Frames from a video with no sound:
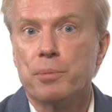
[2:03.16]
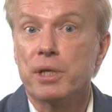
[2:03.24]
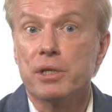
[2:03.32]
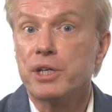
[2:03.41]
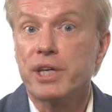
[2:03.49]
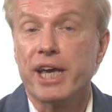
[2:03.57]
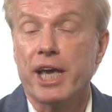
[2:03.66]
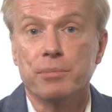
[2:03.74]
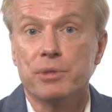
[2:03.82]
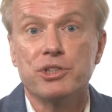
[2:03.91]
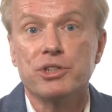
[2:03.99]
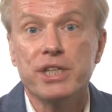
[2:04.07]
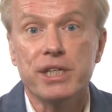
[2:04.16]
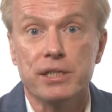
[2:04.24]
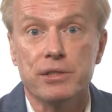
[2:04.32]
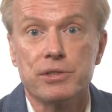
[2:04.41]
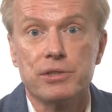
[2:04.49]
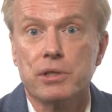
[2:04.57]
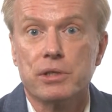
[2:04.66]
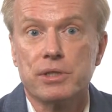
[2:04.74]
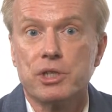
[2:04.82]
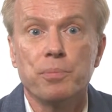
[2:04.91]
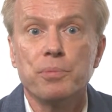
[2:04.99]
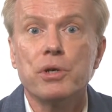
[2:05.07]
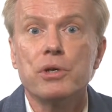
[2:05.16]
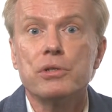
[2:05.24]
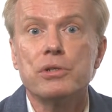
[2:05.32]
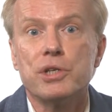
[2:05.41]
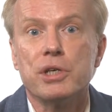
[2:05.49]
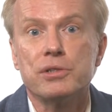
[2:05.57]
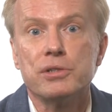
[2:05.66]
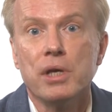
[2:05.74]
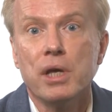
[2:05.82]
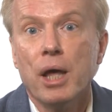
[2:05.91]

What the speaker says: by looking at machines, or computers as